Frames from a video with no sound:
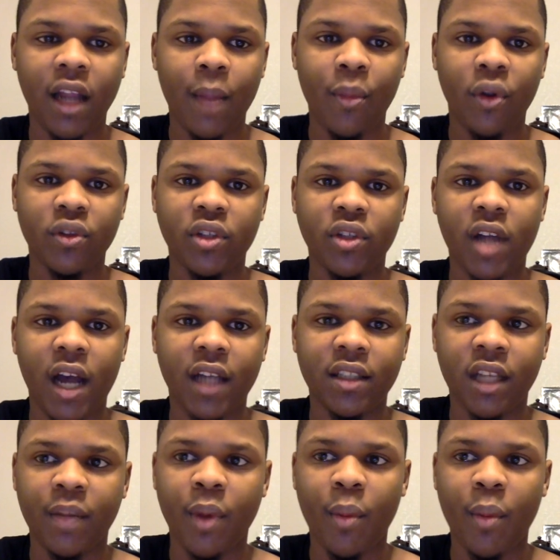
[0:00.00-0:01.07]
Let me know what you guys
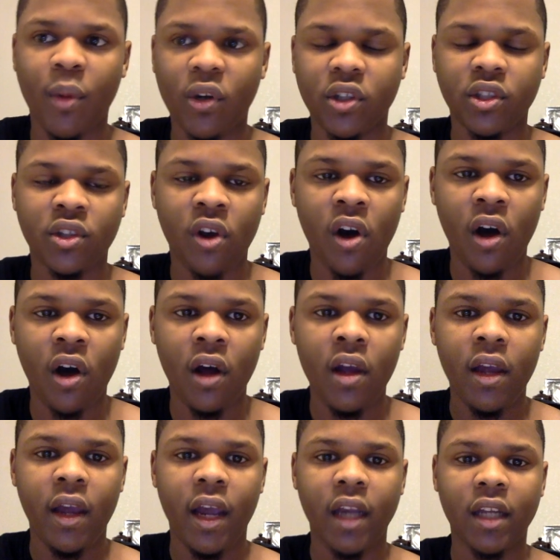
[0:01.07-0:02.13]
think about Marc Gasol
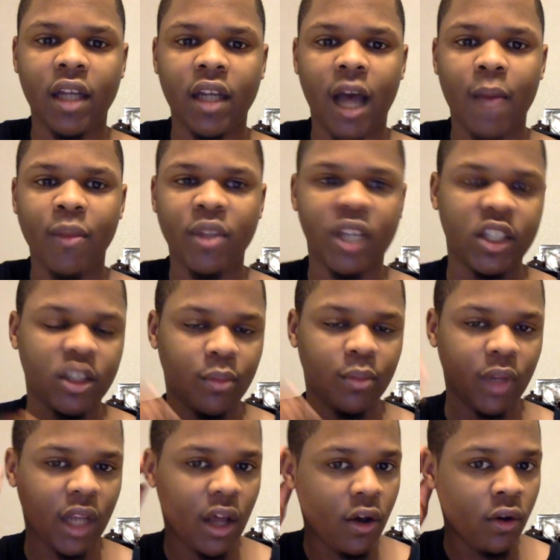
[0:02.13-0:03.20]
in the comment section
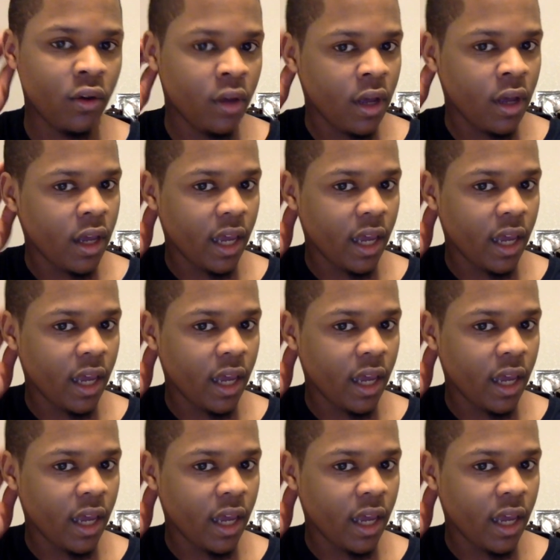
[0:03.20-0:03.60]
below.